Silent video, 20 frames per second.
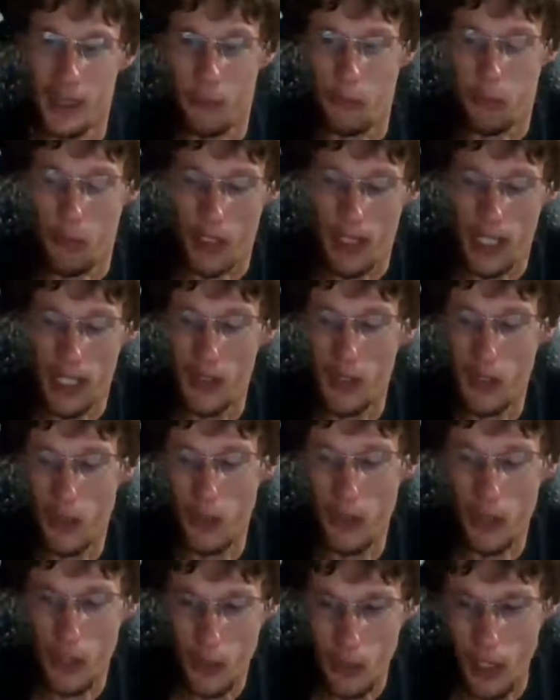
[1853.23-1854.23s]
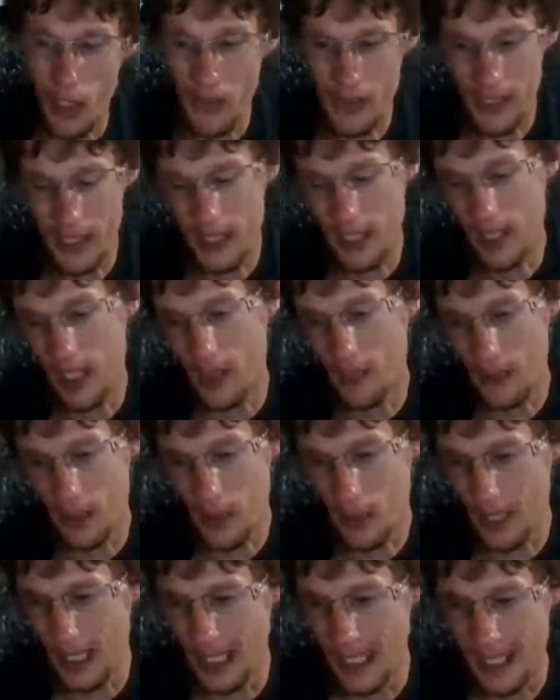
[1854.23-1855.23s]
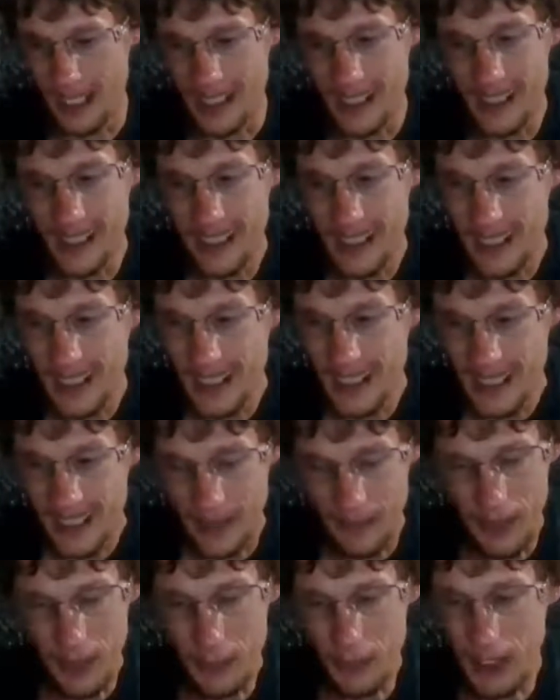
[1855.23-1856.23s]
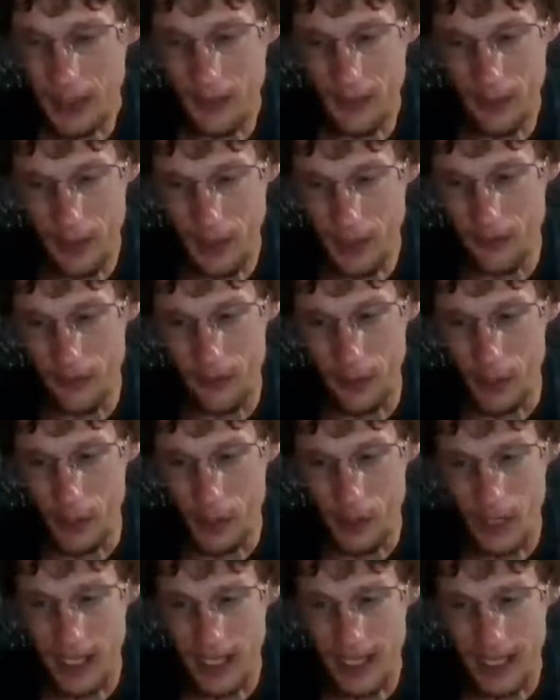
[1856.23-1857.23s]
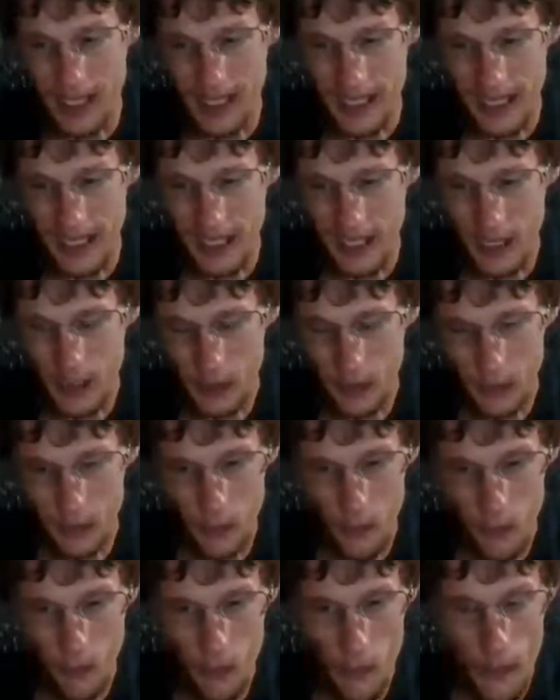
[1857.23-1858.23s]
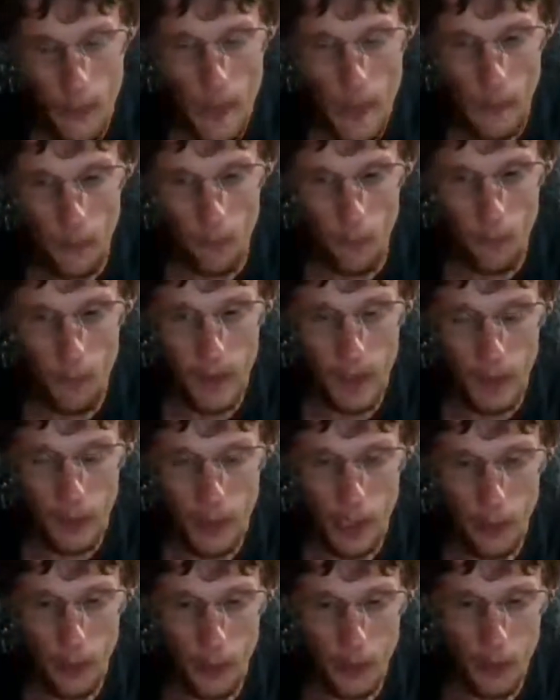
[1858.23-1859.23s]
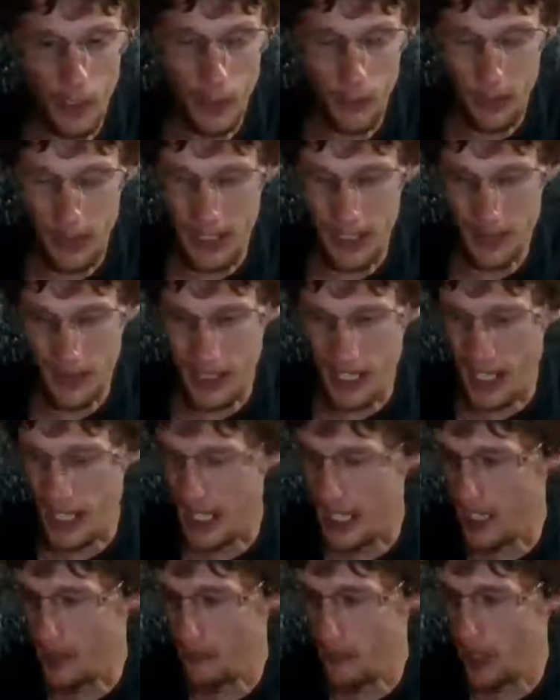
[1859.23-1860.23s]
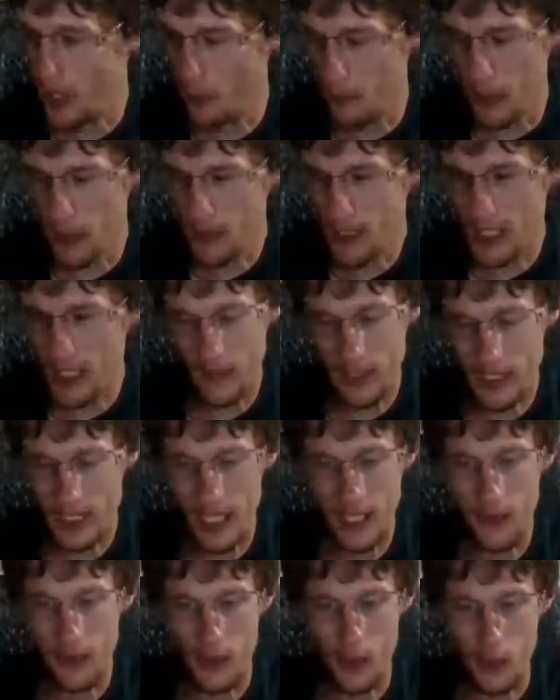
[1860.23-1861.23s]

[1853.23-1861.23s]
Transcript: We come towards the crossing, here comes a train. And we weren't even looking for a train that day. Dublin Creek branch line, almost every day was a